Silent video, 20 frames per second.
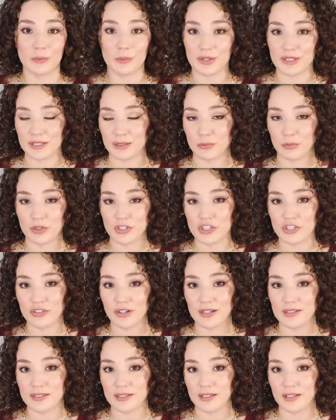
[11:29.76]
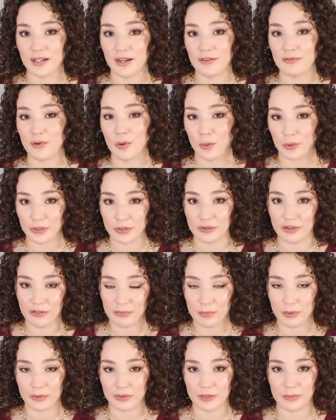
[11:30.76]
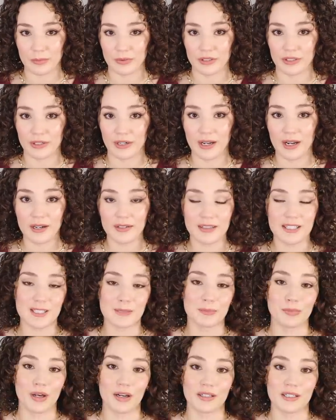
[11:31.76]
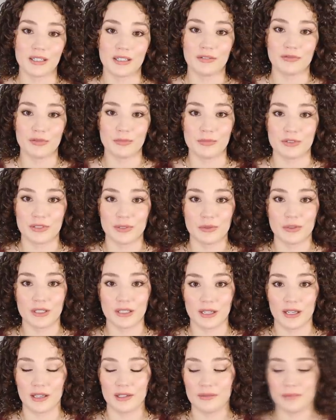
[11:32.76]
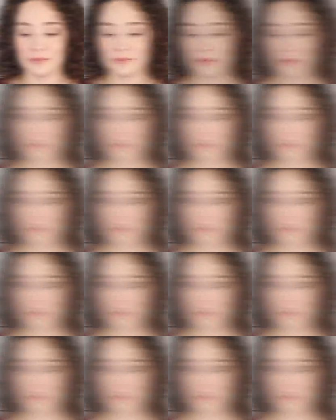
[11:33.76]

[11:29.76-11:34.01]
wasn't moisturizing enough or you have buildup on your hair that's blocking it from soaking in.